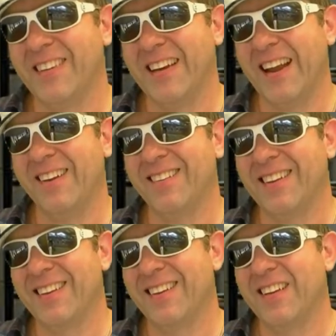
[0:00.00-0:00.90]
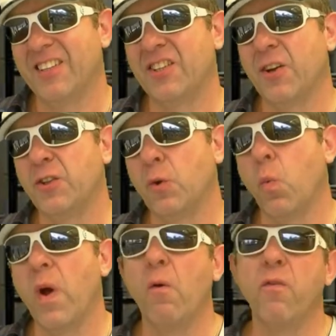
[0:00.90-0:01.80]
you know, all the social
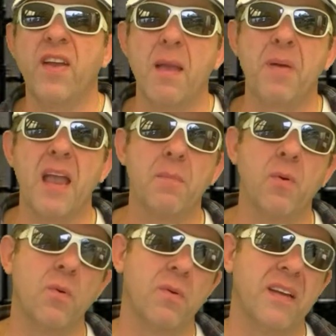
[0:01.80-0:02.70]
welfare people